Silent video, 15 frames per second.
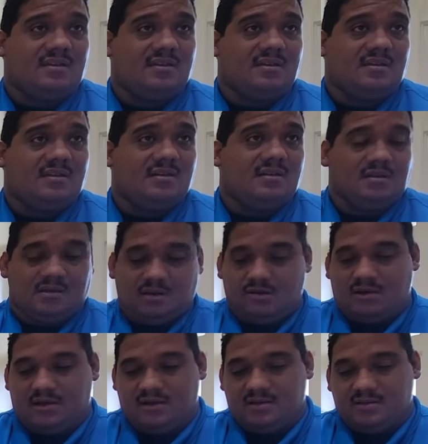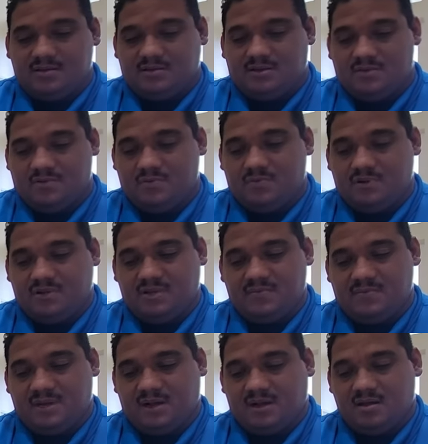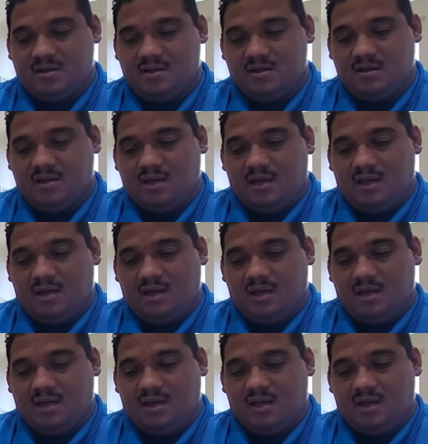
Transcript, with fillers: Yeah, yeah. Okay. So put him there,